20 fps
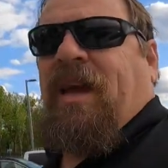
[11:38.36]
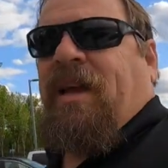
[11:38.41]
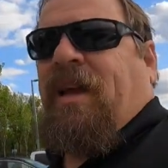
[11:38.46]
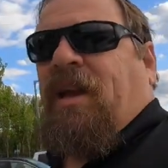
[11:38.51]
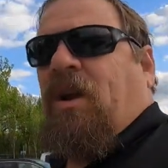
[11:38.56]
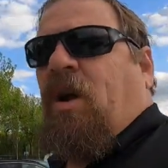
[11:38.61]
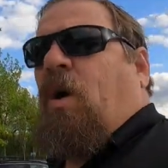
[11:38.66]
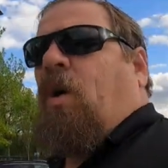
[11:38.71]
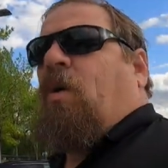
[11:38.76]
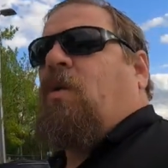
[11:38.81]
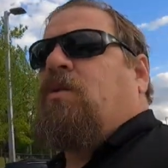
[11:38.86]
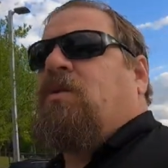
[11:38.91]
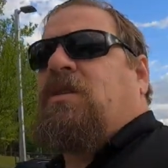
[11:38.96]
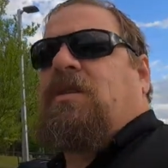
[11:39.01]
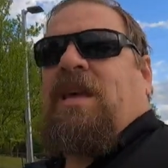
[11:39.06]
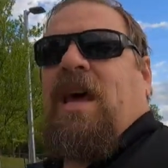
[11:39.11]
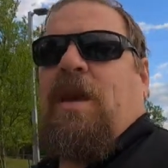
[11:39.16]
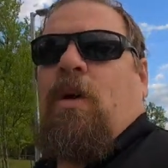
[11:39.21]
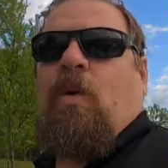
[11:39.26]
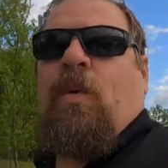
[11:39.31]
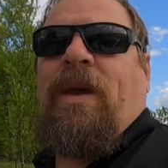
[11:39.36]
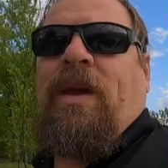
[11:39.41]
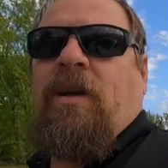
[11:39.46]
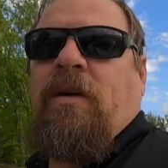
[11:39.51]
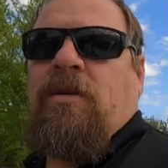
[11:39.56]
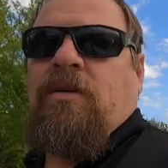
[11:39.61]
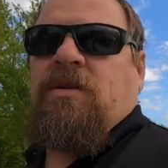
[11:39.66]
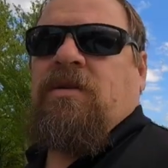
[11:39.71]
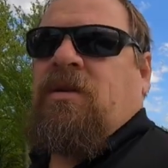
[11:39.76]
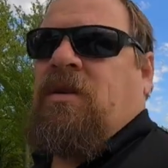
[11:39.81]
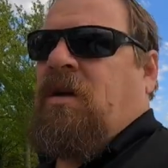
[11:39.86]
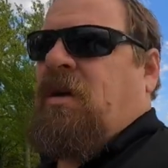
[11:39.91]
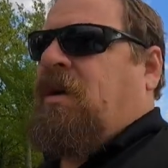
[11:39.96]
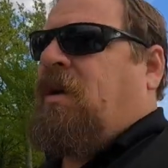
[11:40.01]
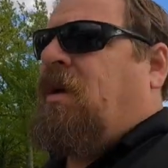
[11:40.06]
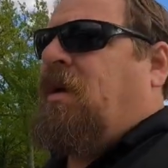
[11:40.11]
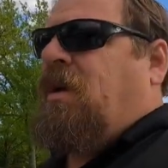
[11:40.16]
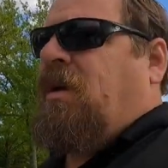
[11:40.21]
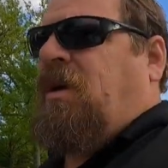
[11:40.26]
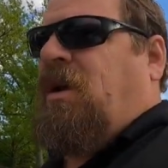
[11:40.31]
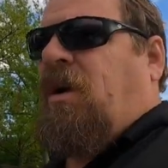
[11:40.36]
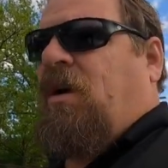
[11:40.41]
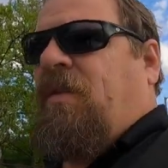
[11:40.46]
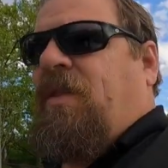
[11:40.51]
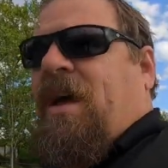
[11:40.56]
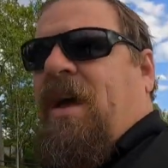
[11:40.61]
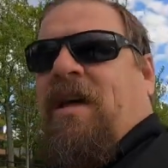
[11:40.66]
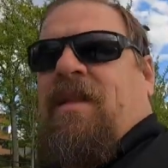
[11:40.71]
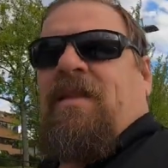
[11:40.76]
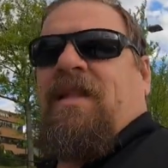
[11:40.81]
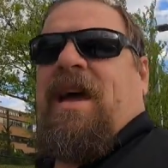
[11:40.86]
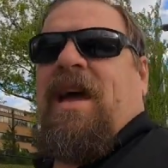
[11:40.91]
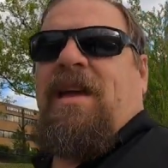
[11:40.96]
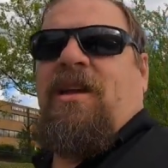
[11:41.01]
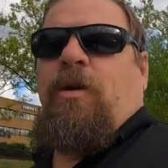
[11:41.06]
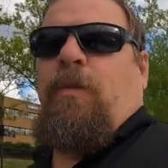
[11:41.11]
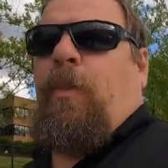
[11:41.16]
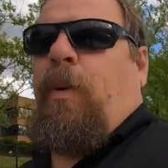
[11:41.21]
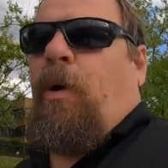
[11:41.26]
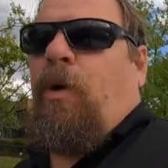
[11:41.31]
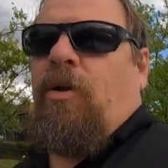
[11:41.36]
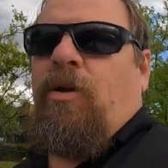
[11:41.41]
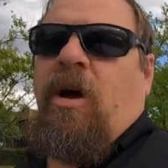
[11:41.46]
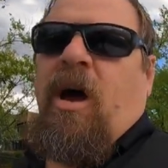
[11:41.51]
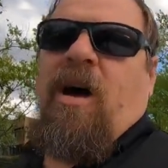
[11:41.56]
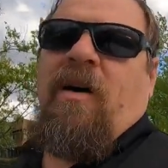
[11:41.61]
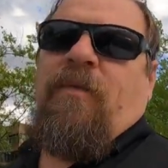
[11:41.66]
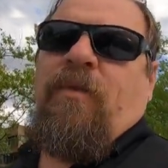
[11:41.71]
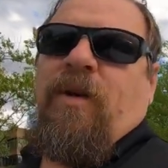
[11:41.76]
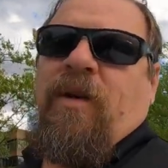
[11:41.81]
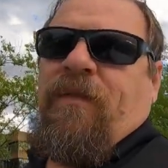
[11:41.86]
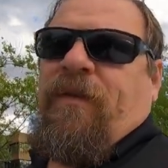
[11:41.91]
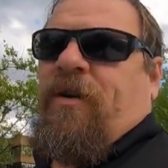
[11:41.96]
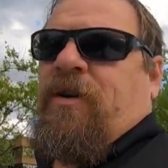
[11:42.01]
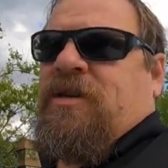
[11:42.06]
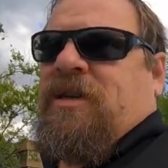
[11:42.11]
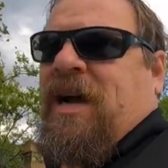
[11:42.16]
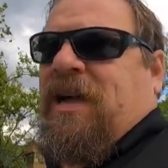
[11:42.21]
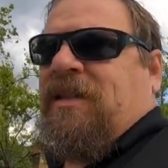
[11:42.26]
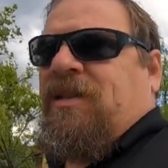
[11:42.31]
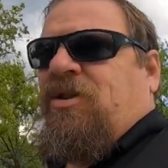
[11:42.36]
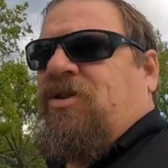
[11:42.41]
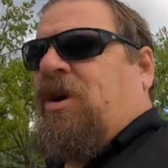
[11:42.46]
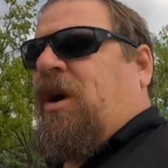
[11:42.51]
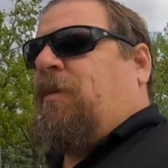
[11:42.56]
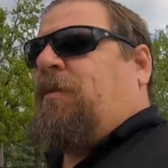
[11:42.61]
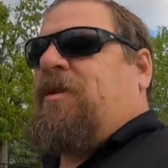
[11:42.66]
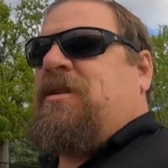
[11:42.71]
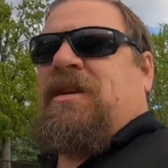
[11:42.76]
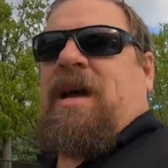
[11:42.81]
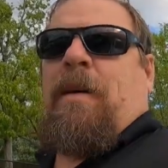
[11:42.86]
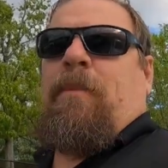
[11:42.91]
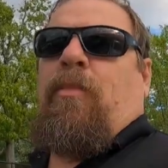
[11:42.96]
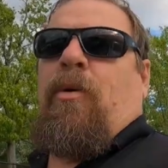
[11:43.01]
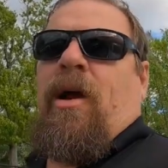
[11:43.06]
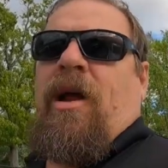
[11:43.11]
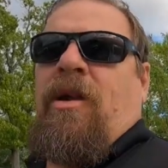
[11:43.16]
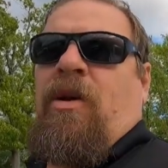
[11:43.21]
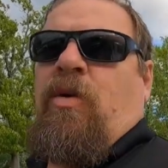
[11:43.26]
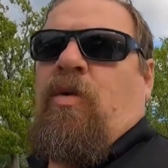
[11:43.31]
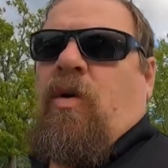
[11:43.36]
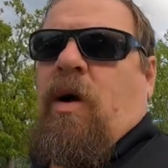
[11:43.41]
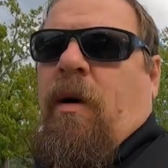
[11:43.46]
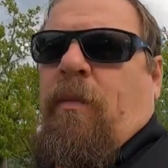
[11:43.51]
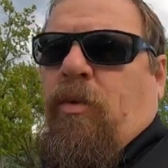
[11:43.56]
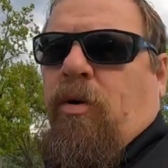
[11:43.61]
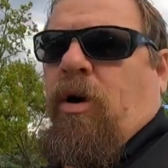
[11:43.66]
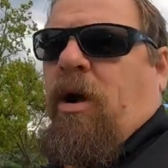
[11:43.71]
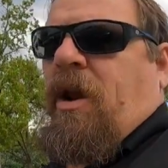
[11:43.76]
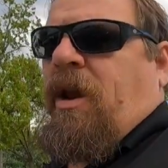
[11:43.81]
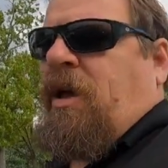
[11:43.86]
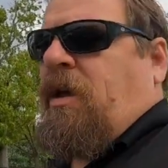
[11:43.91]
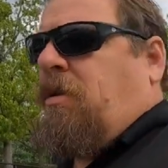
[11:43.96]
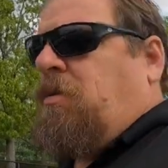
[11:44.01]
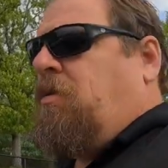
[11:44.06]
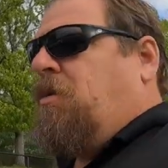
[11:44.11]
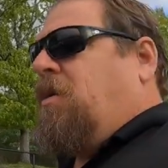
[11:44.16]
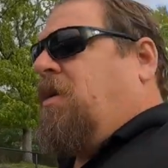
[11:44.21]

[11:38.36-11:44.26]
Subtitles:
like an old set of wheels, that you pulled off when you first got the truck, but it's got brand new rubber on it.